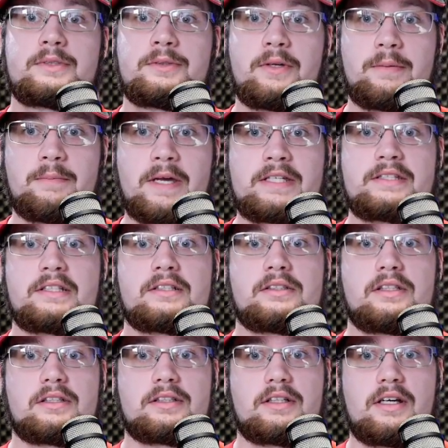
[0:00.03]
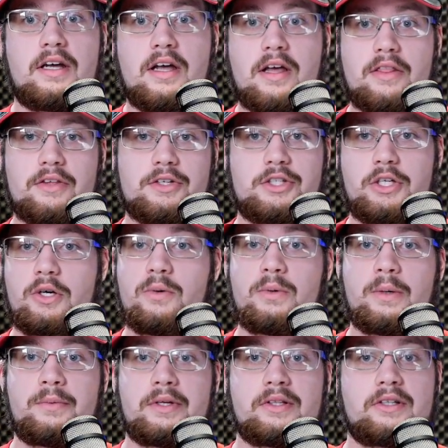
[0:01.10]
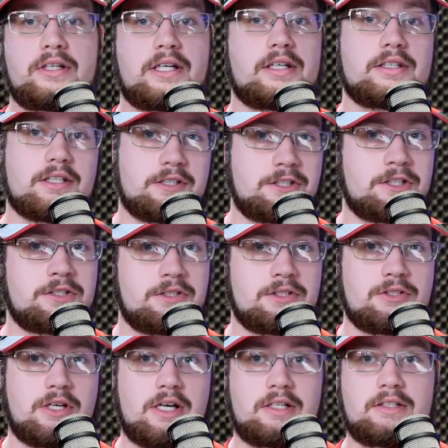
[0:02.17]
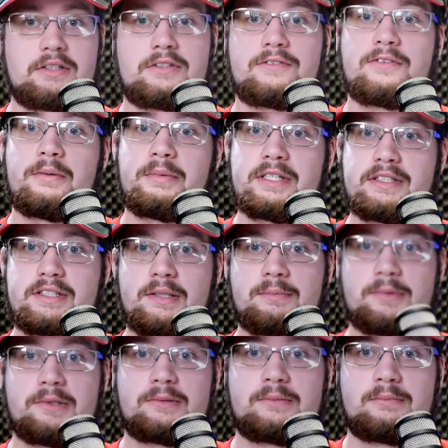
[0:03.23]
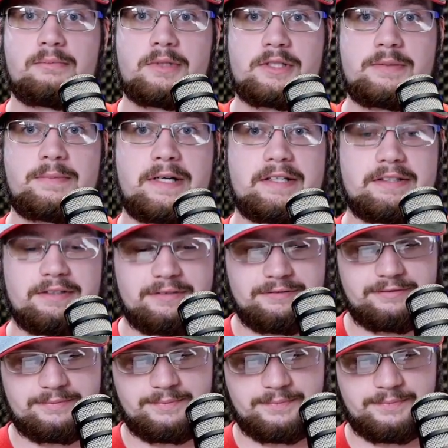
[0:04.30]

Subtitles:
A Basic Look, the show where we look at Dungeons and Dragons from a simple perspective.